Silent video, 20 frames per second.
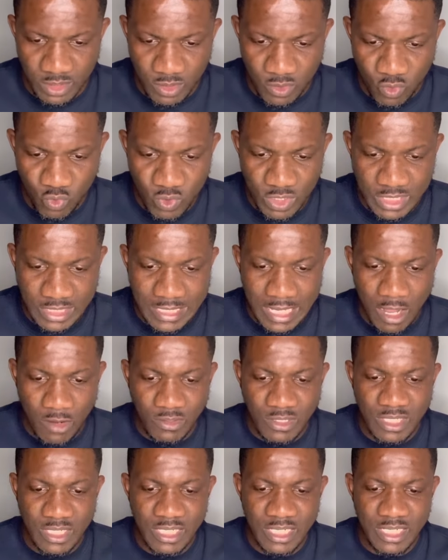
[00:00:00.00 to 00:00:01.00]

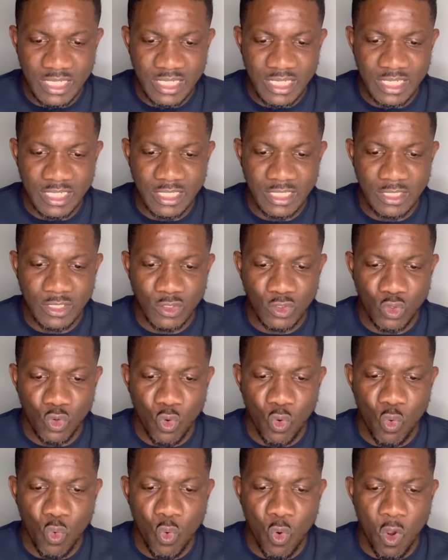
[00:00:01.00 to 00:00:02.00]
without needing to
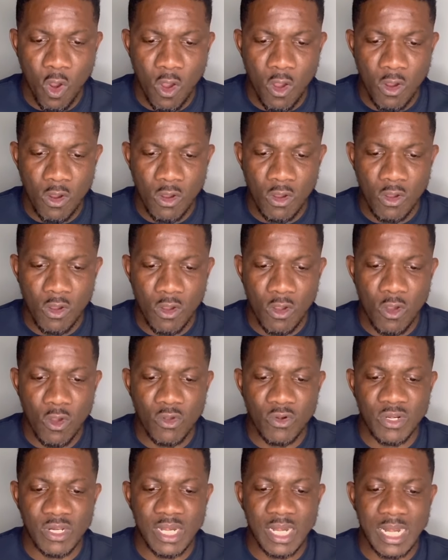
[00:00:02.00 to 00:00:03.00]
work
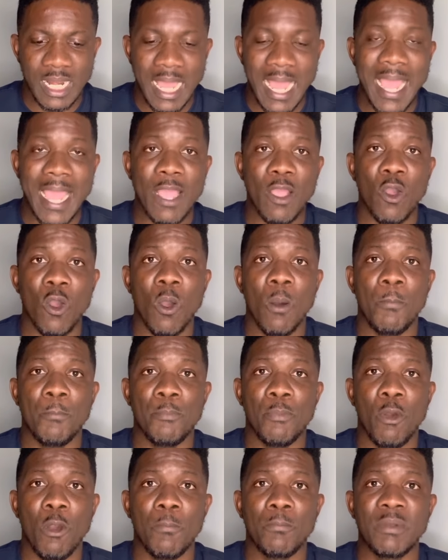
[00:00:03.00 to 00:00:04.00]
or rely on
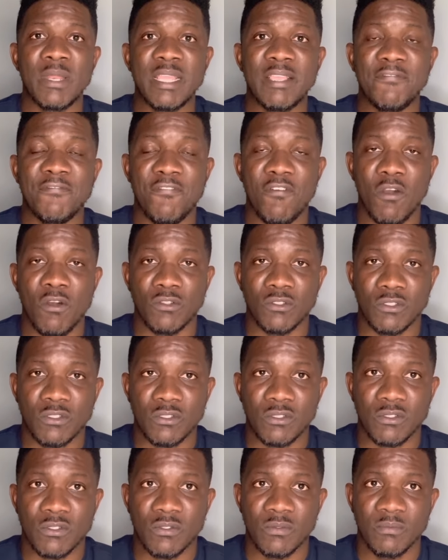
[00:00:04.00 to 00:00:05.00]
public
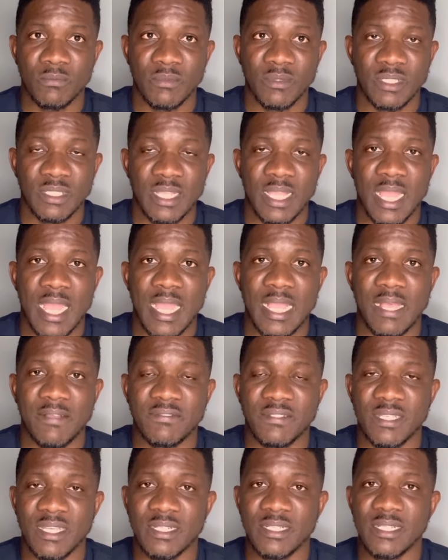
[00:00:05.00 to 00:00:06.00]
funds. I have
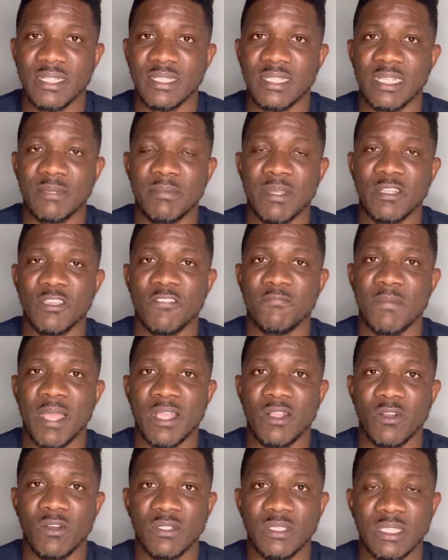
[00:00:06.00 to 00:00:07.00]
said this in many of my
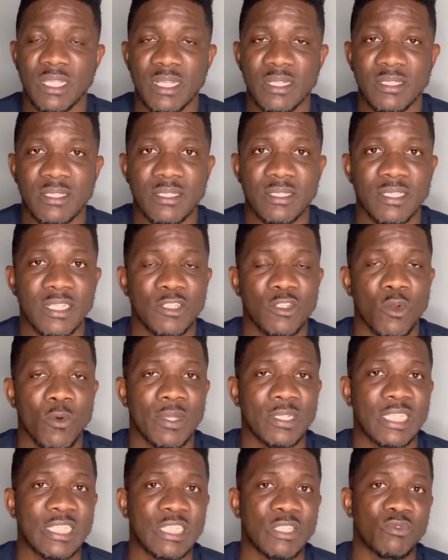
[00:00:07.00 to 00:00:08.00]
contents. They don't
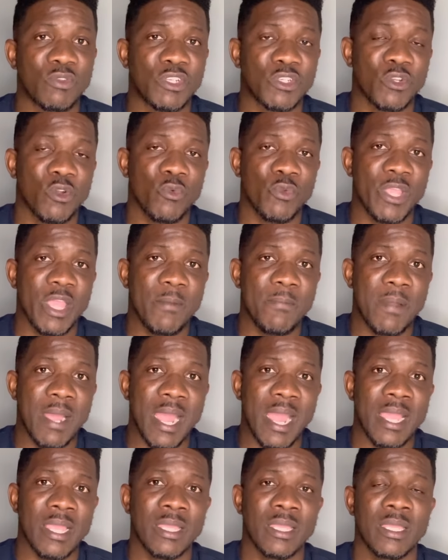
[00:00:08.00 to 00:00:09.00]
want a situation
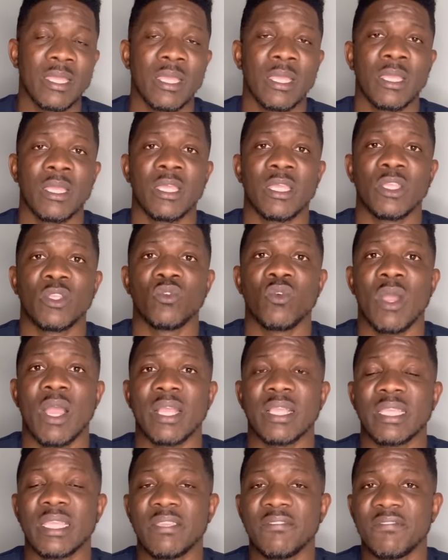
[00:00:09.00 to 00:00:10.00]
whereby you
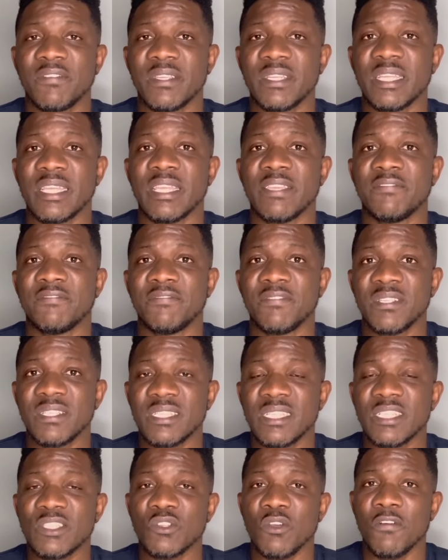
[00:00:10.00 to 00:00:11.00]
are given a
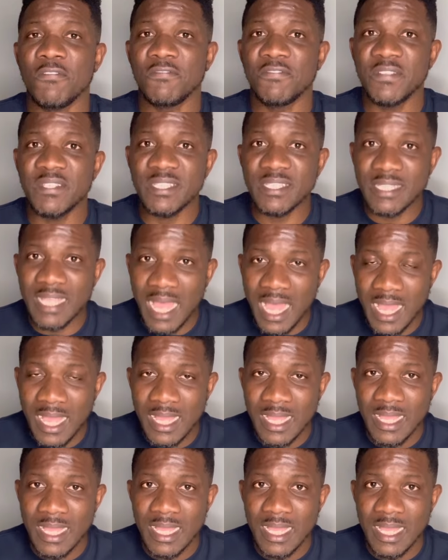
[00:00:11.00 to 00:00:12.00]
visitor visa
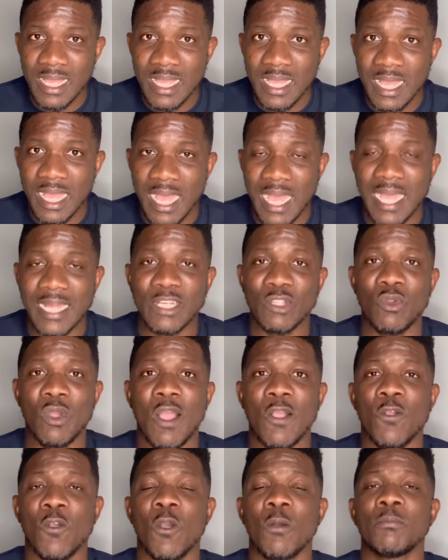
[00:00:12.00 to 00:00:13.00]
and you
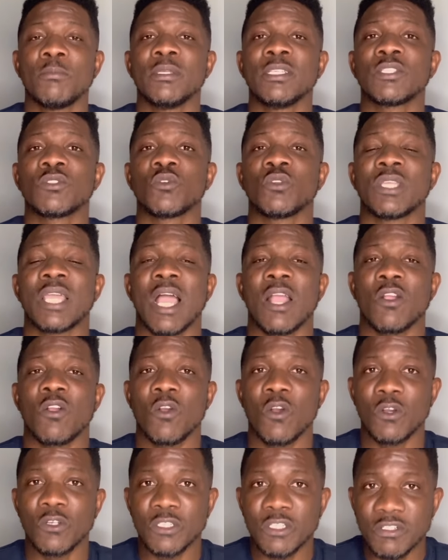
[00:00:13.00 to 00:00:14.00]
are coming to their
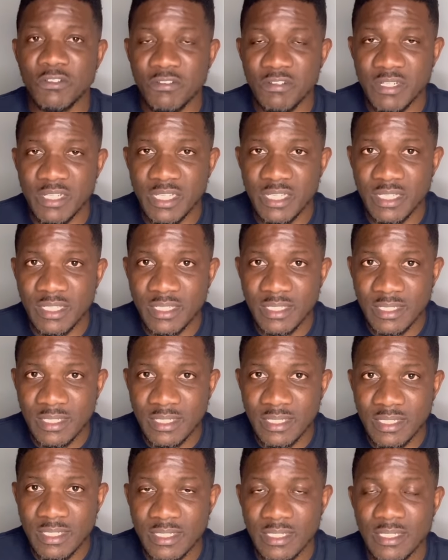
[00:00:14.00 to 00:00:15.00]

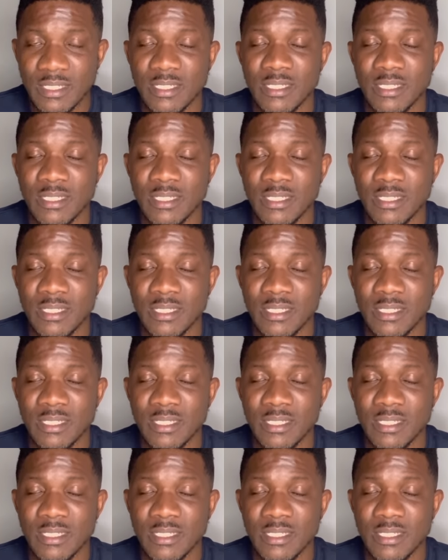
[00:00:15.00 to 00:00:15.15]
countries